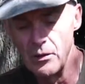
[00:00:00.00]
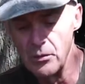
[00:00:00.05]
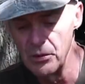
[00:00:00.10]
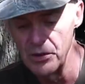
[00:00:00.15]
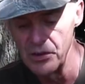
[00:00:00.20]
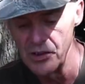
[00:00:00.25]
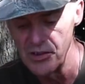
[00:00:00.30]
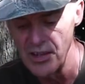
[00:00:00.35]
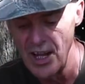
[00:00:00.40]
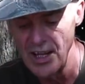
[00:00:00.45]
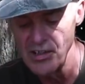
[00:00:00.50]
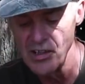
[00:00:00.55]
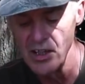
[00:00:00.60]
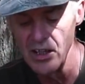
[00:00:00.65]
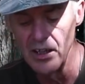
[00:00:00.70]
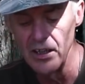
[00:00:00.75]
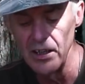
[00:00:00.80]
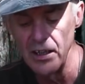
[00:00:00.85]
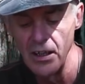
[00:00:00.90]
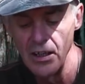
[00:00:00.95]
which is
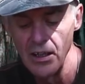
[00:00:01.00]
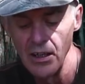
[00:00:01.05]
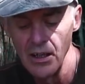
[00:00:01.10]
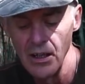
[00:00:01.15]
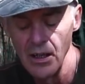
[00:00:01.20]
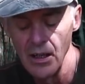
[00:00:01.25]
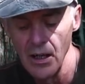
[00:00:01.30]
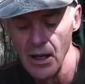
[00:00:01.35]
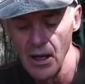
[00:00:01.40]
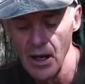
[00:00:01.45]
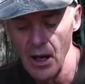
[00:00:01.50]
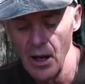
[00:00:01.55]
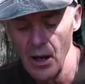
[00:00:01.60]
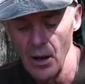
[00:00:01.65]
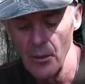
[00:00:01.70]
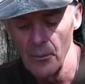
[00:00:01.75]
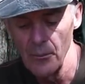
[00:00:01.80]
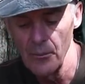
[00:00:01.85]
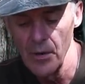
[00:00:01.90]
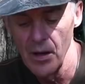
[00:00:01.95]
actually
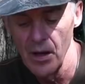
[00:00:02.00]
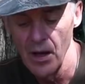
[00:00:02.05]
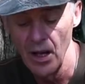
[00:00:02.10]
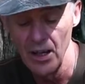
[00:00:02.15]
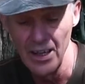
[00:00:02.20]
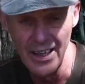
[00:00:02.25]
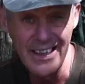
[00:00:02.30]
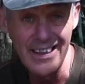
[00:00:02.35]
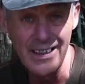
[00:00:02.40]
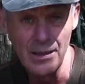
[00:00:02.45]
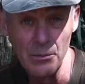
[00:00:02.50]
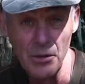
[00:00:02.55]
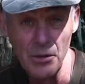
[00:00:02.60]
a leader